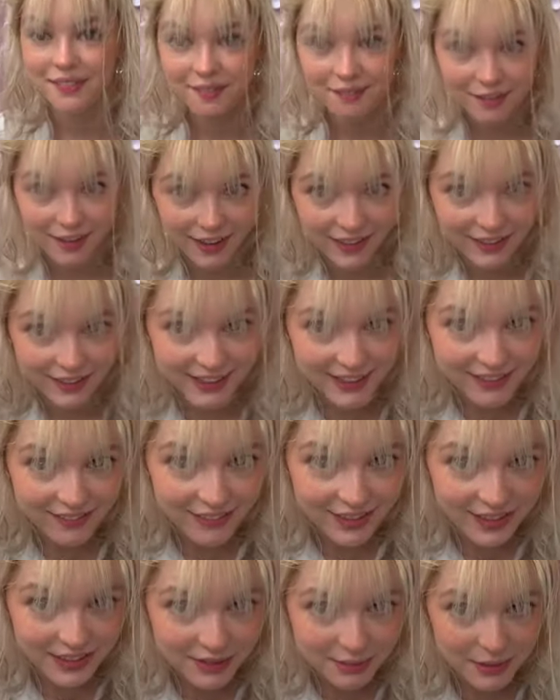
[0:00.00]
by any
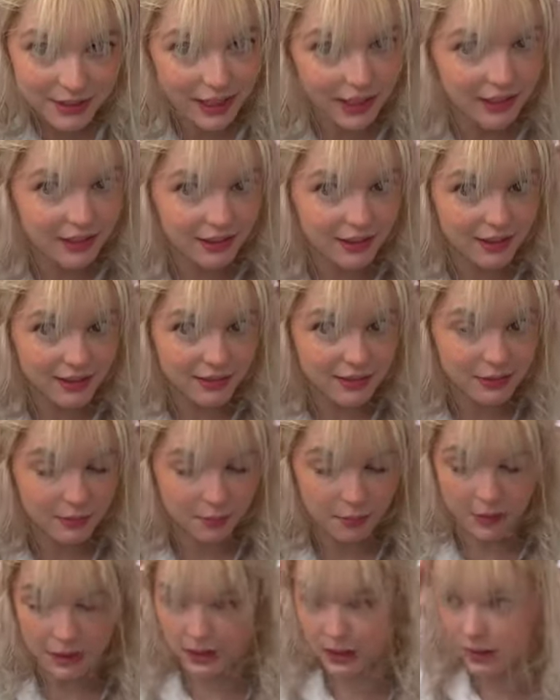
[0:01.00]
means, but that doesn't
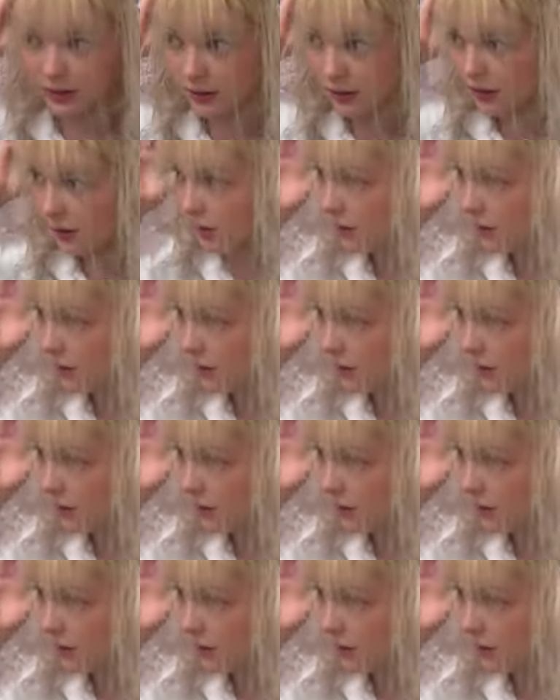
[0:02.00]
mean